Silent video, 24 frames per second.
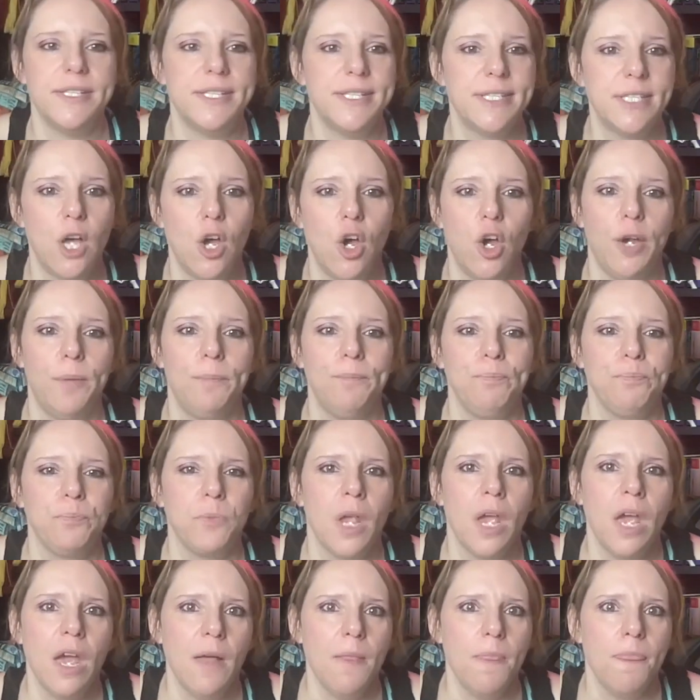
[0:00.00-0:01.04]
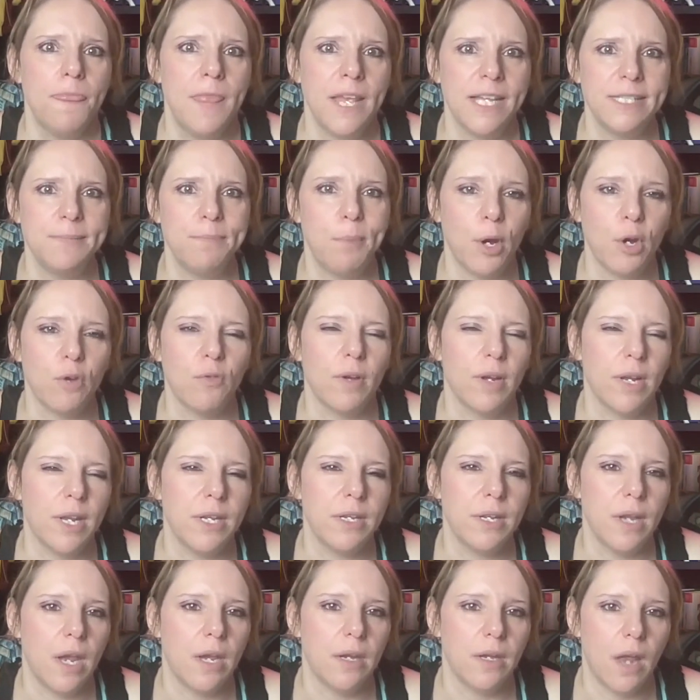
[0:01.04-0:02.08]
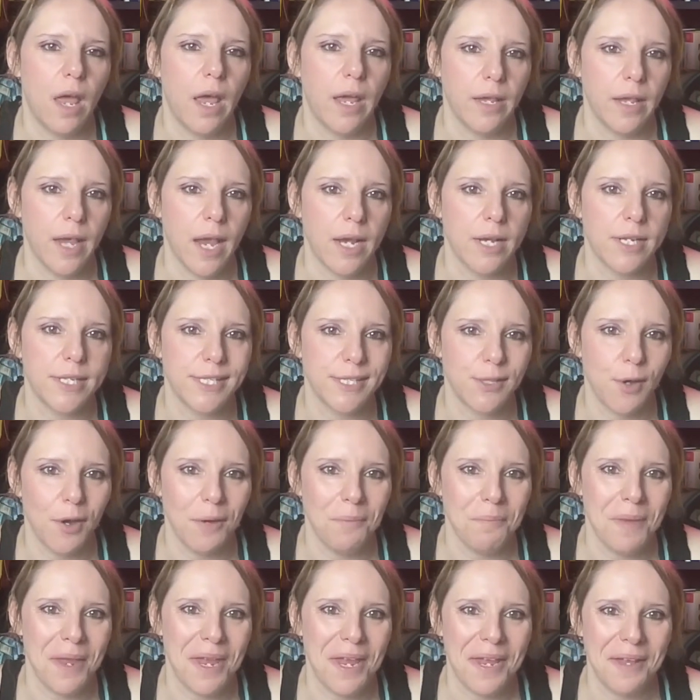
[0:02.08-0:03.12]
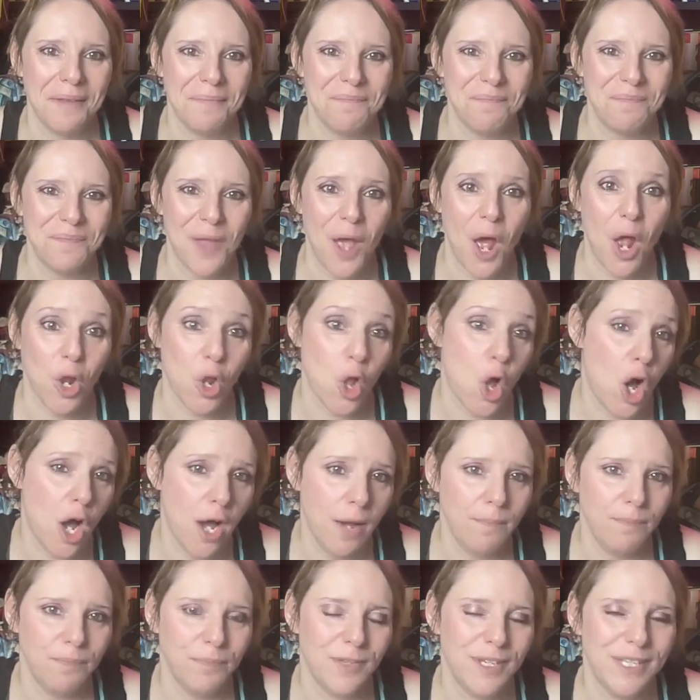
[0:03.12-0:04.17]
So this book really did like excite me a lot.